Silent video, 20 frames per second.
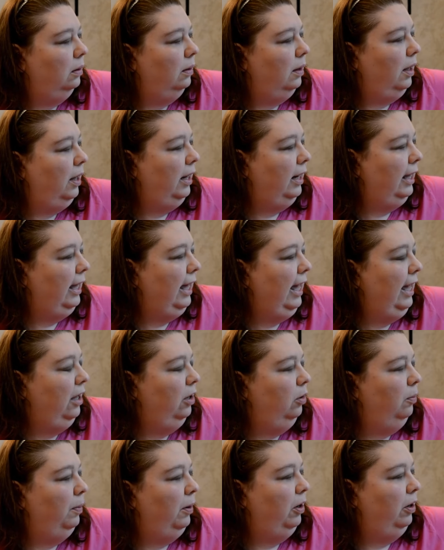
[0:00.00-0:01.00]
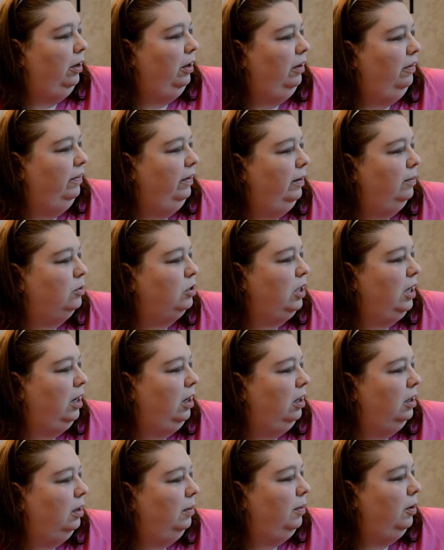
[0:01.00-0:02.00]
I got a candle burning over here and trying
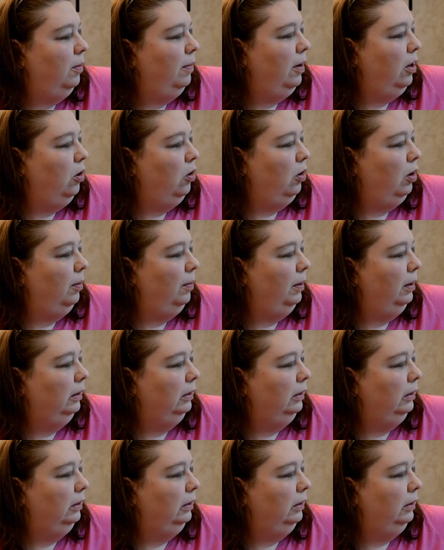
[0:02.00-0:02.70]
not to burn my arm.